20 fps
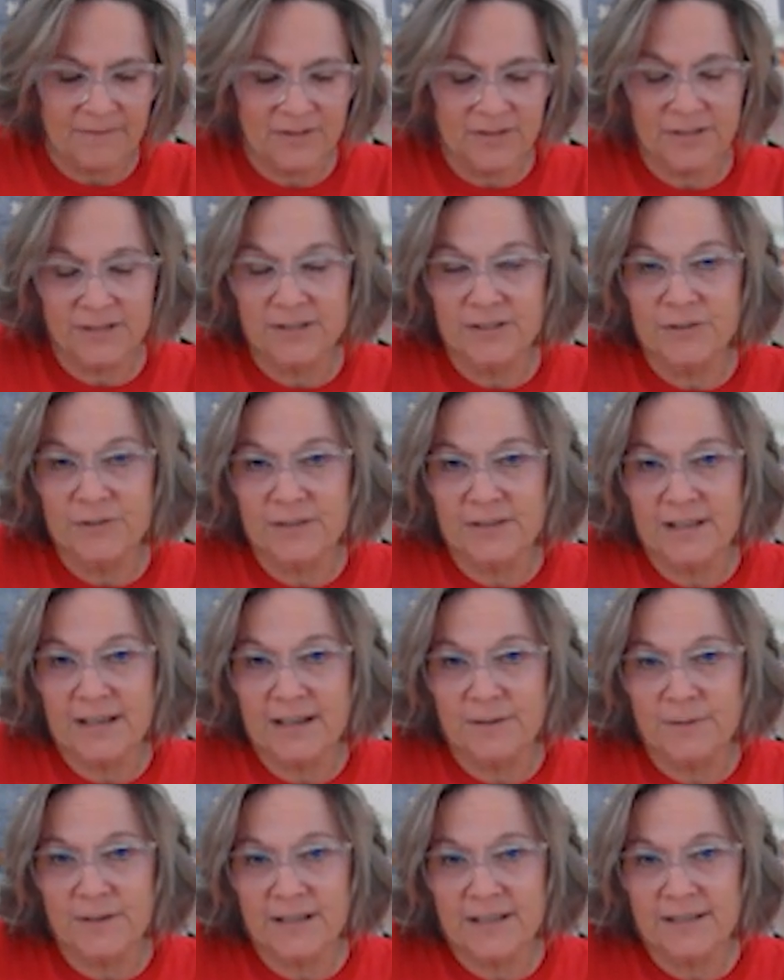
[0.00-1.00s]
If you're gonna do it
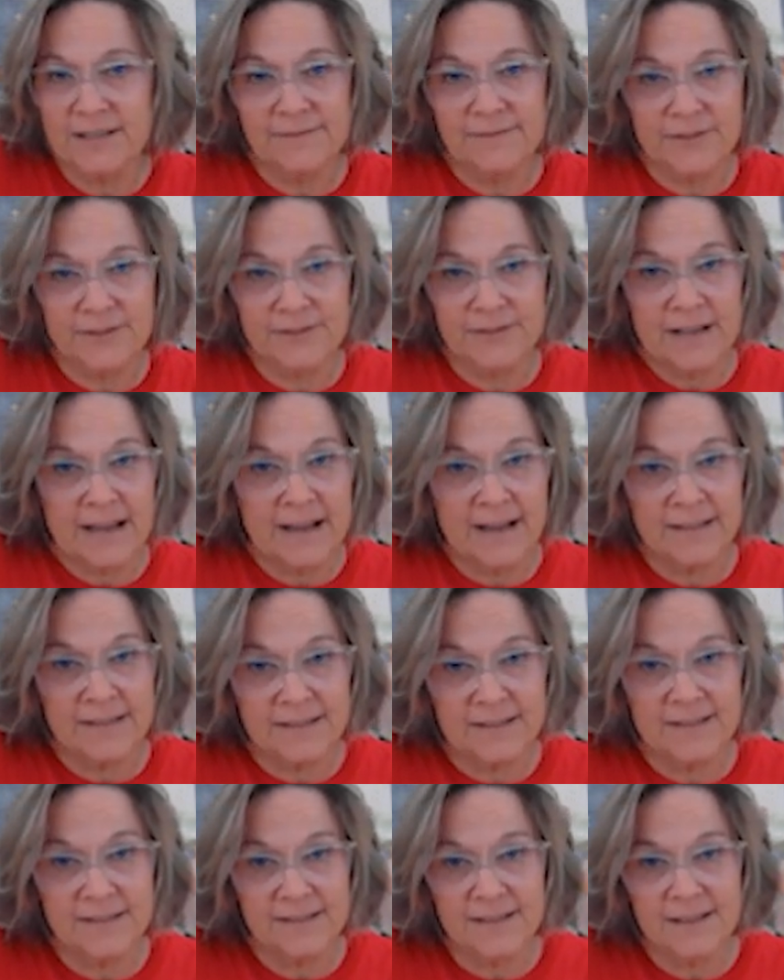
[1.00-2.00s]
that way, if you're
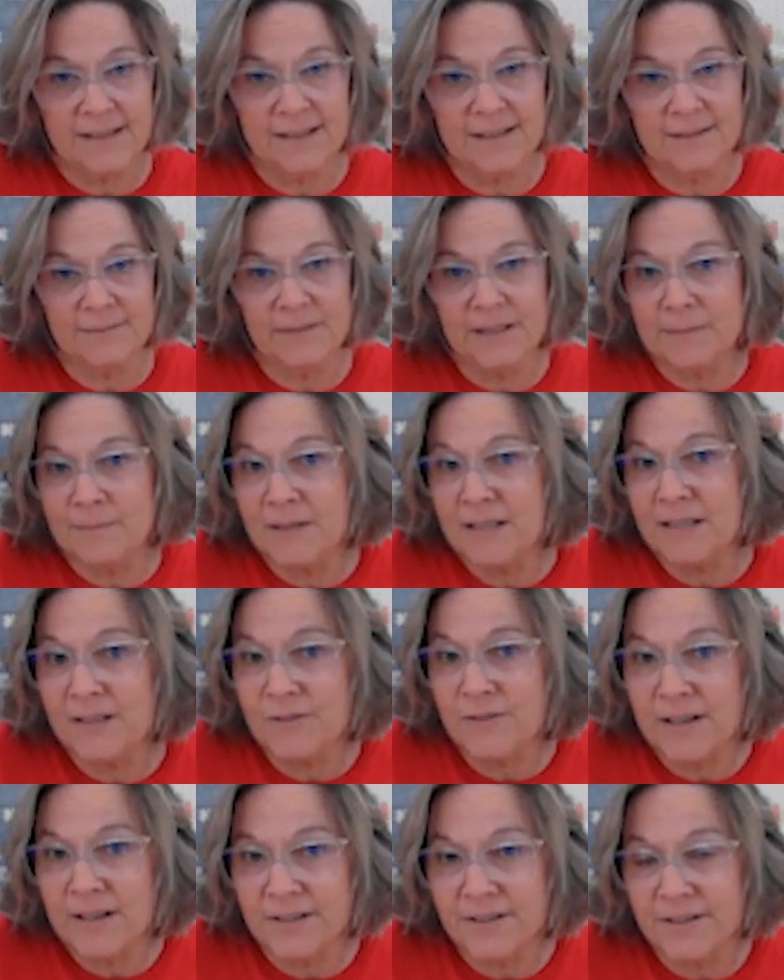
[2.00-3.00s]
not, let me
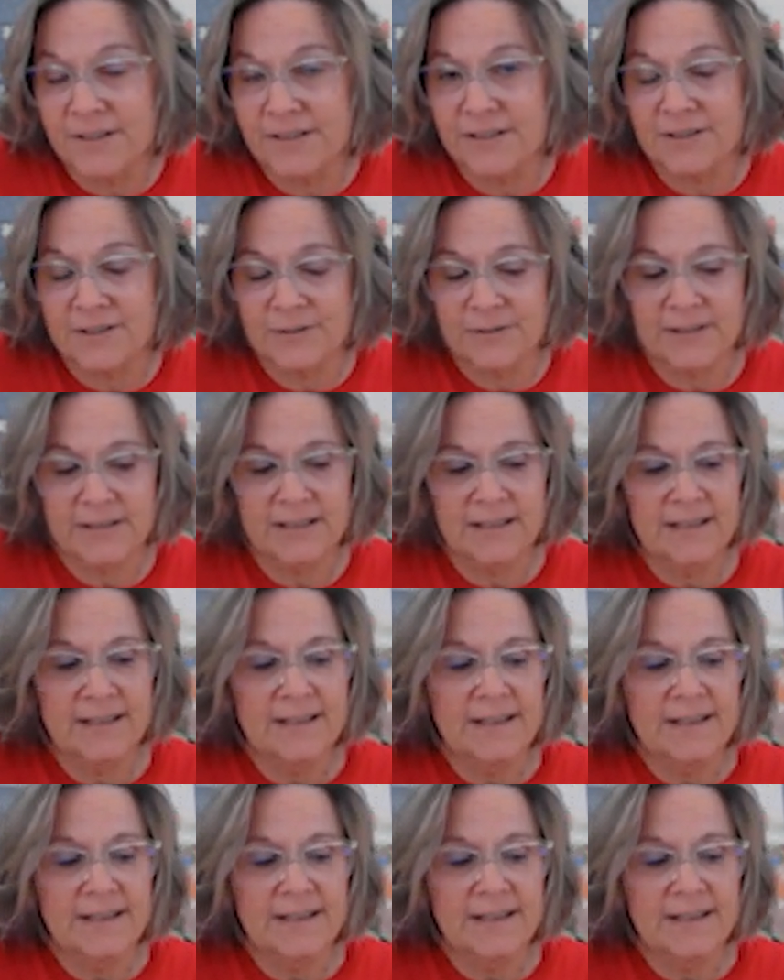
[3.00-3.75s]
know how you're gonna do it.